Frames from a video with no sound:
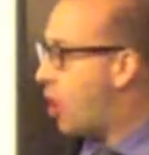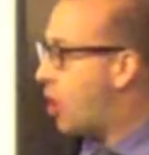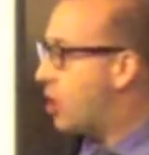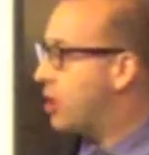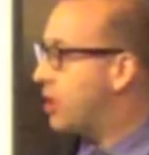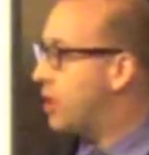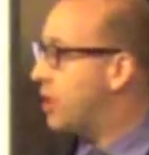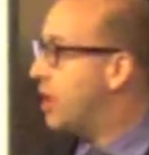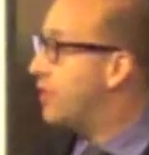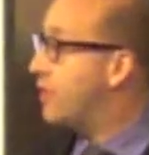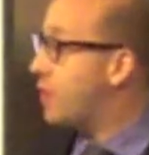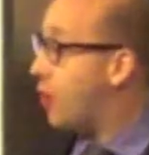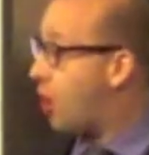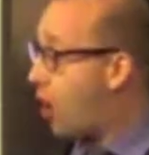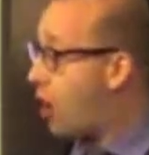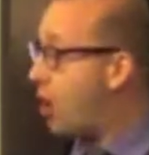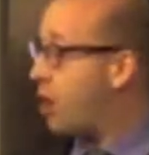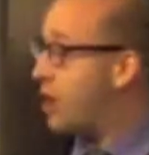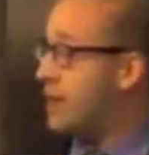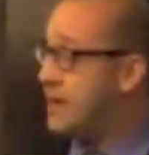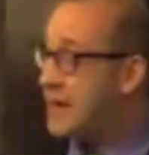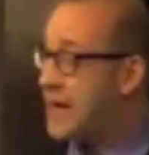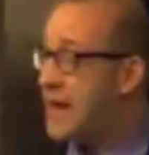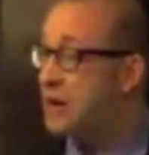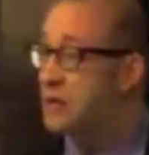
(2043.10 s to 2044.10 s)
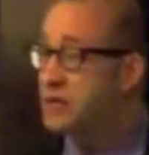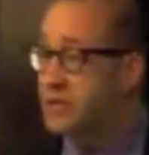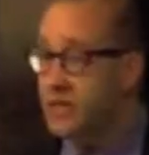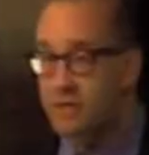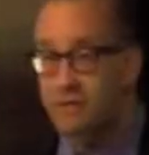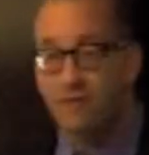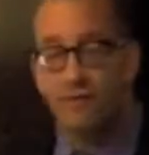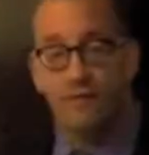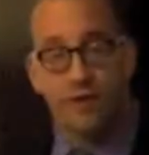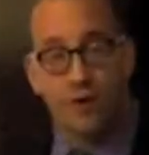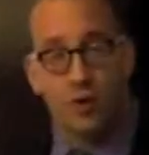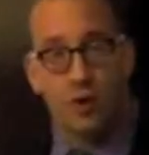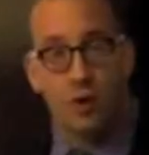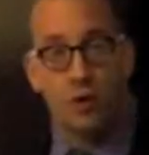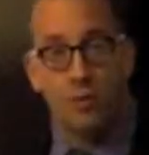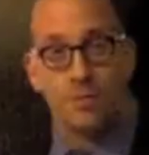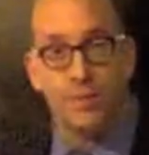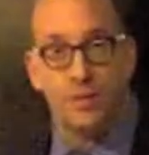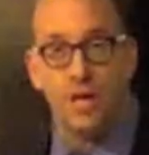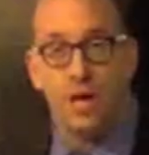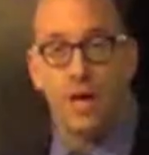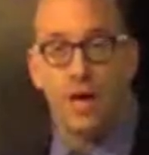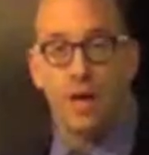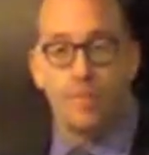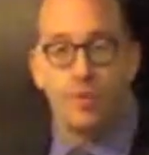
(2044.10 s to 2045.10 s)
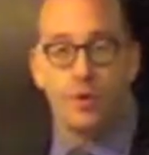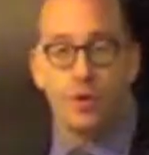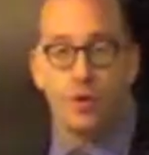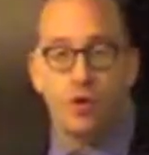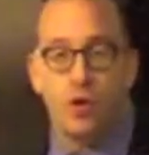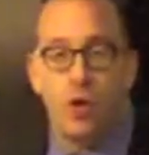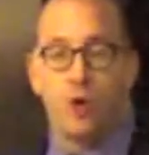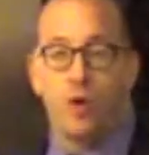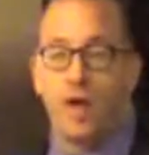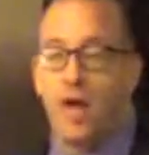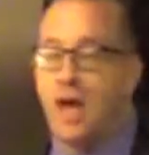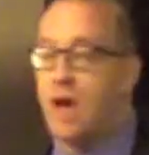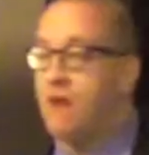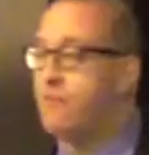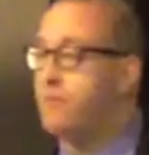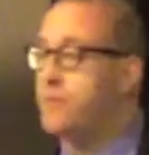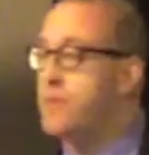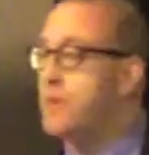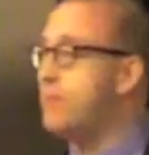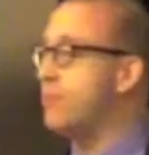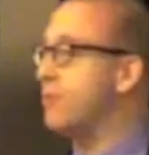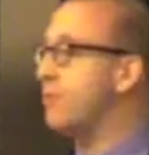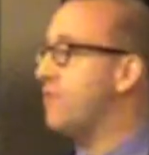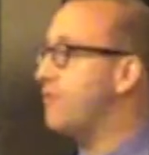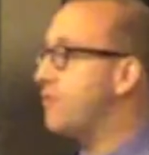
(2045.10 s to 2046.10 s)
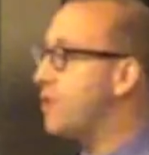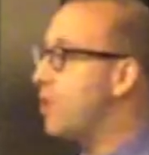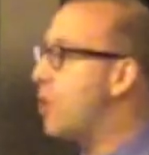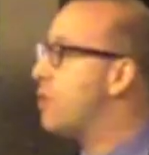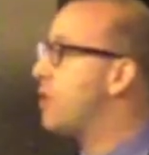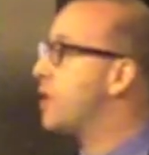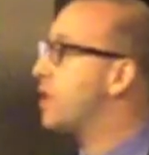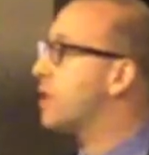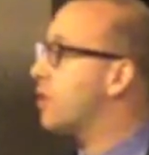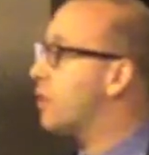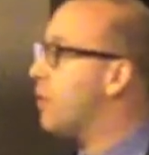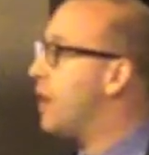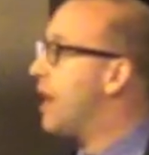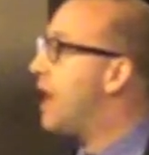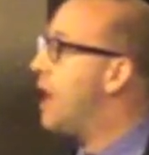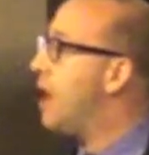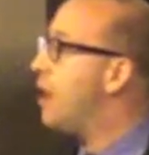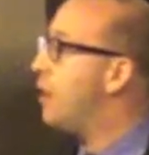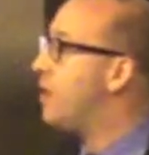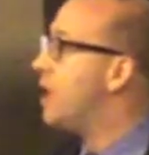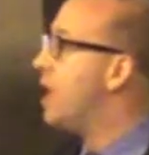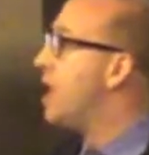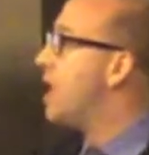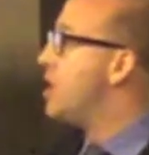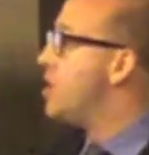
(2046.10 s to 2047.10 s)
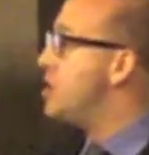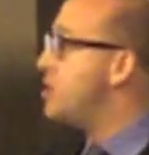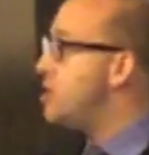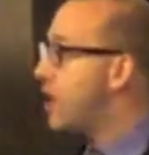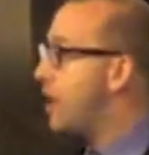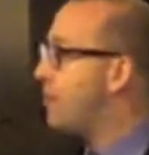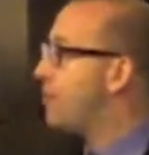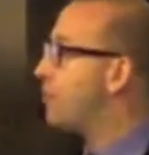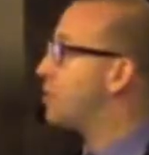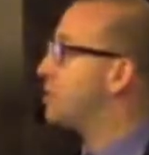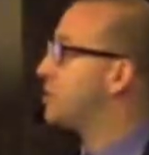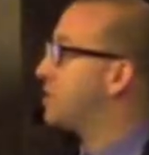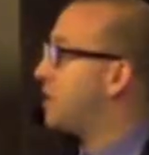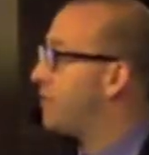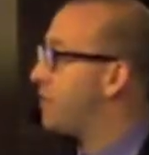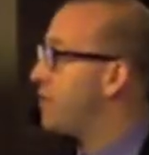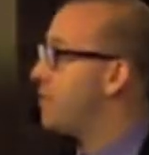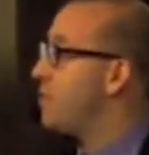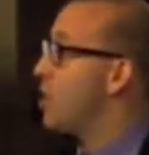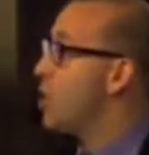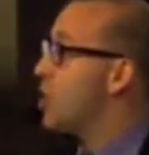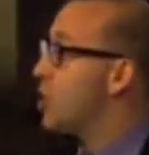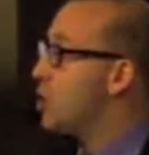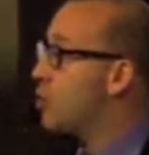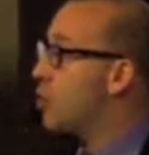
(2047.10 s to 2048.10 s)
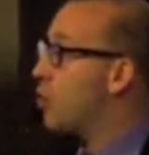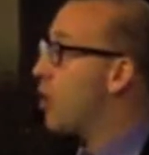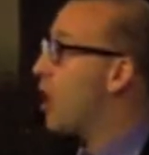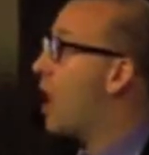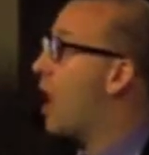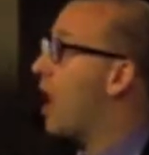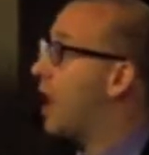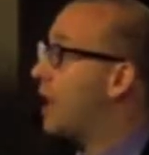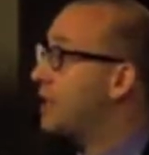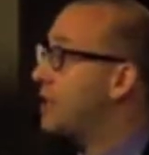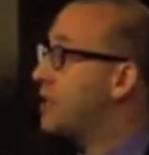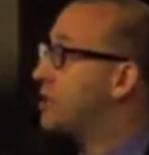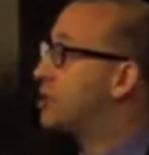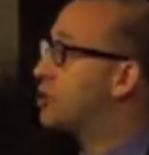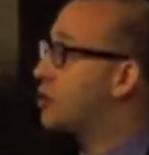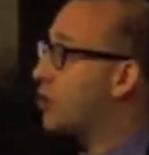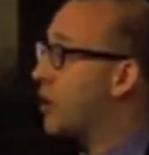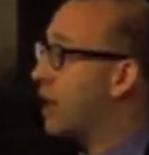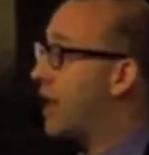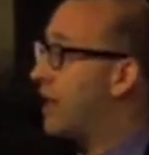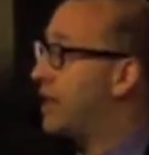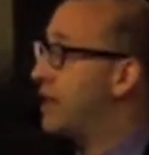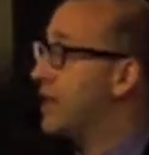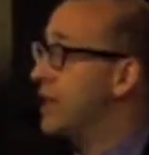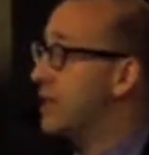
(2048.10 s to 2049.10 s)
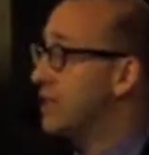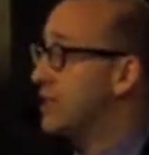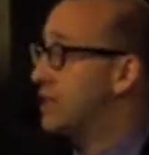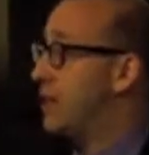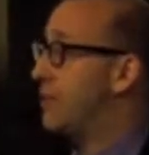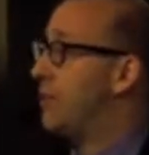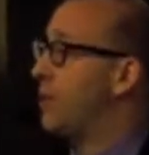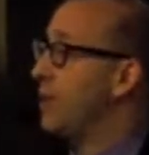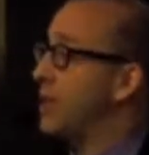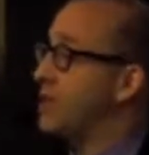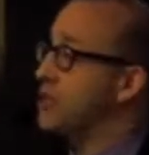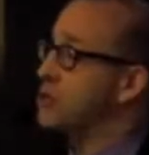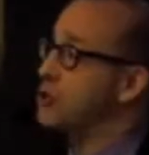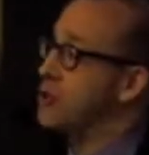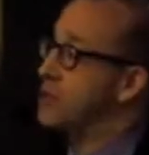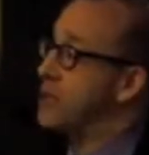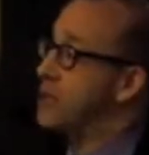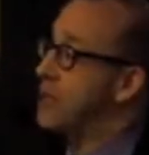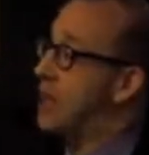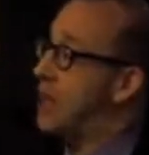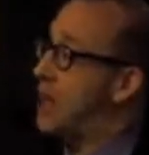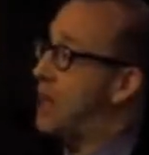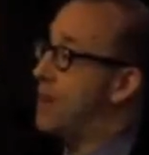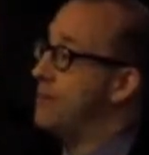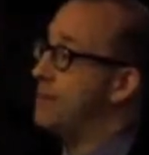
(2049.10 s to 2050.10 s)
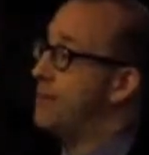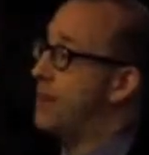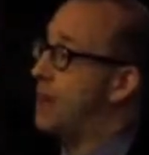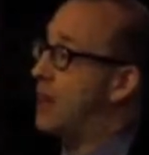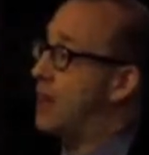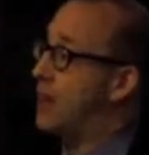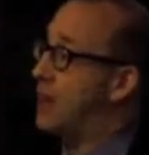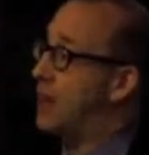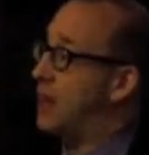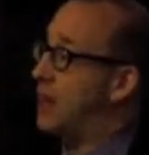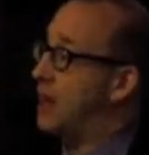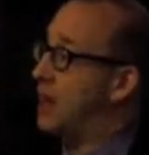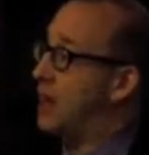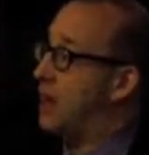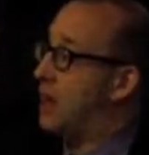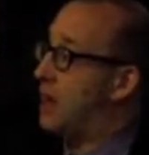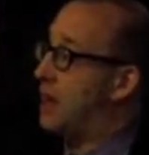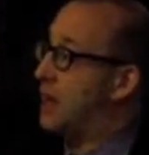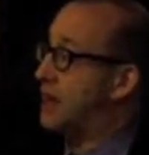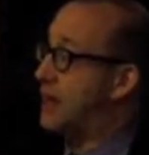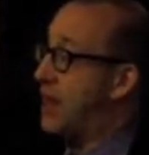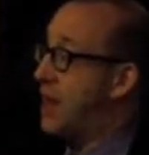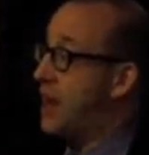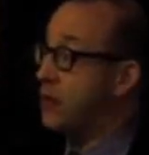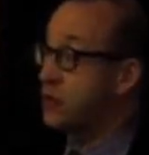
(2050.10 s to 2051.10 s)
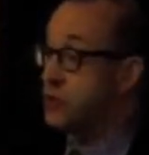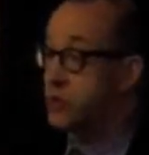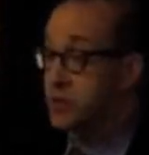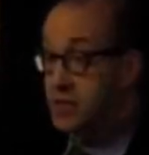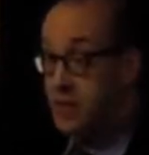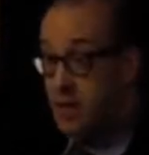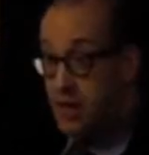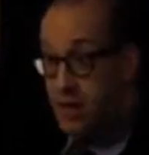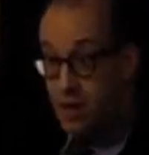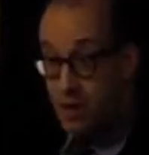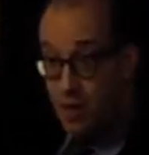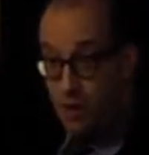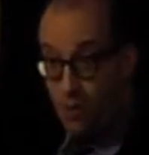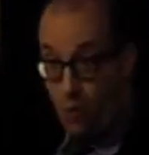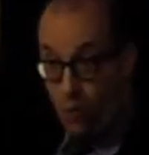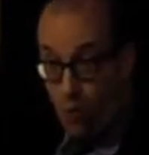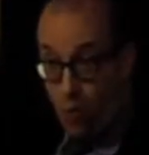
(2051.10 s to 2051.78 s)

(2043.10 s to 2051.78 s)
There are, there are accounting firms, but you don't have people floating around, numbers of them, who are highly trained double entry um, uh, uh accountants.